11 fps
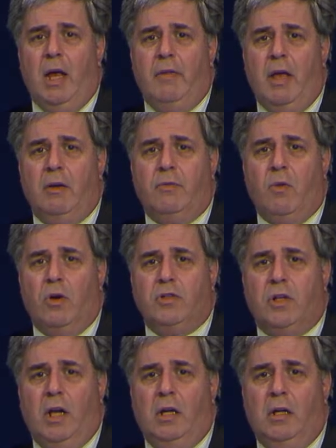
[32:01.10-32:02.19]
And then, of
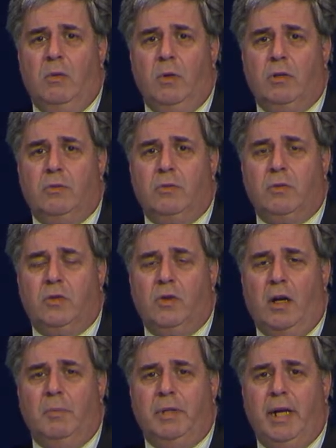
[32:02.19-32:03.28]
course, we're
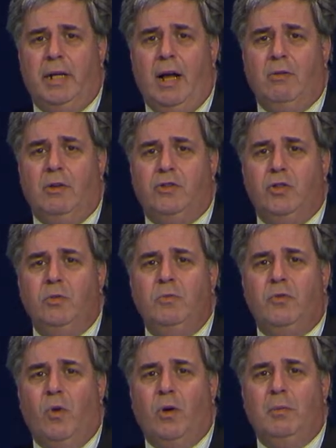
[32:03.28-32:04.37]
trying to plan out a
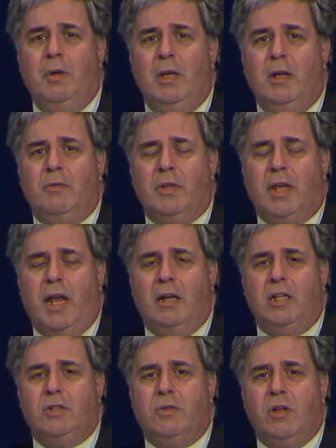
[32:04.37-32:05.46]
Zoom forum for the
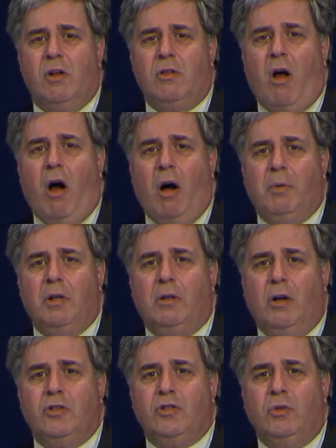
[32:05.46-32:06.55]
candidates for the Auburn
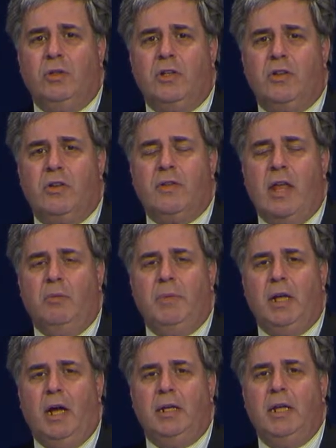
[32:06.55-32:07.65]
Large School District. That'll
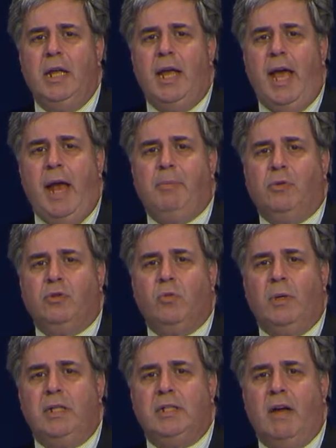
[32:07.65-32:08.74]
be on April
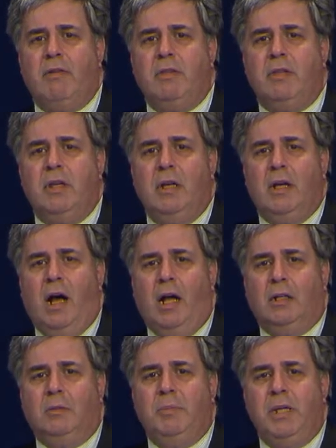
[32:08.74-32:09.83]
27th.
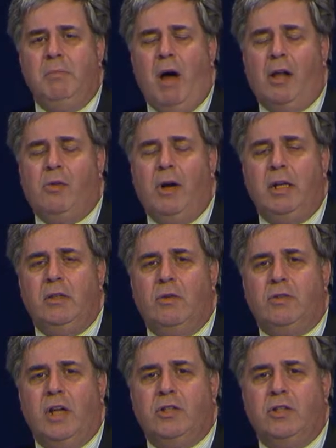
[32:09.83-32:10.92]
I'll be moderating
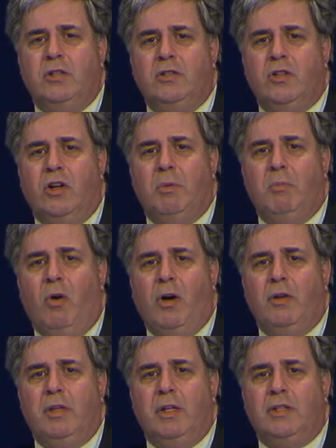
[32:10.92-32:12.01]
those sessions. Jeremy
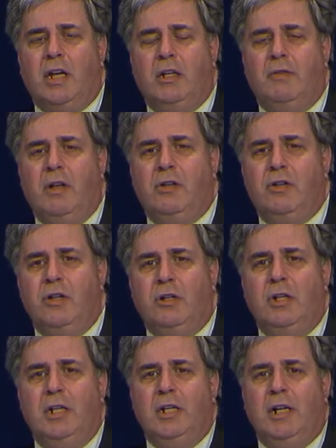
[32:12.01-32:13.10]
Boyer, the executive
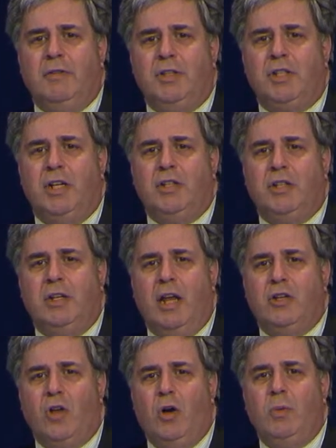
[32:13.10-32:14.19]
editor of The Citizen,
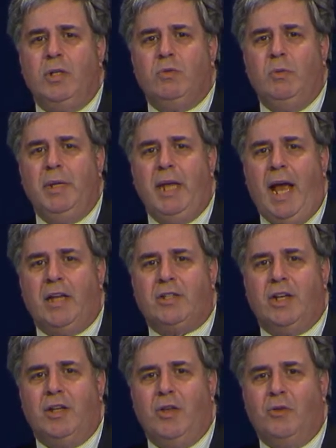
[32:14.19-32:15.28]
as always, will be
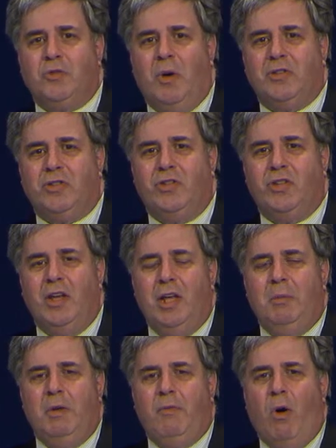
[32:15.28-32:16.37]
asking those questions.
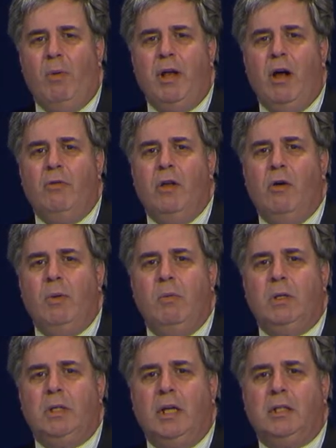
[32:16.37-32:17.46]
Before we go, though, we
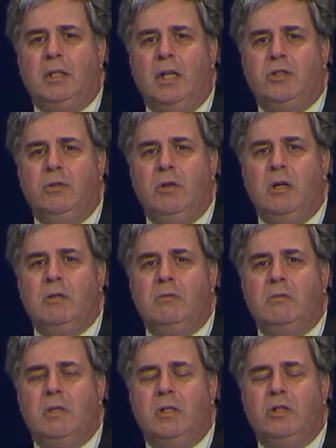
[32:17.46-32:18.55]
would like to let you
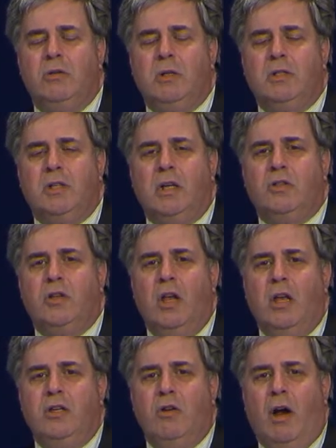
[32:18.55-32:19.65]
know that you can send us
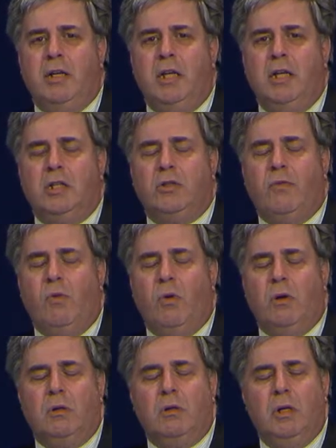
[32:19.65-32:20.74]
your ideas
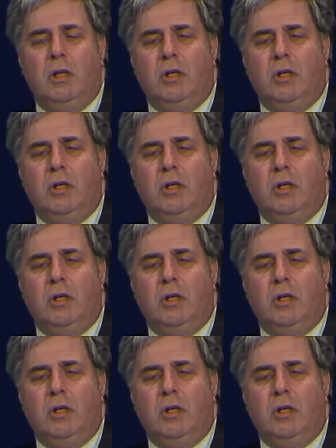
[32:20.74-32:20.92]
for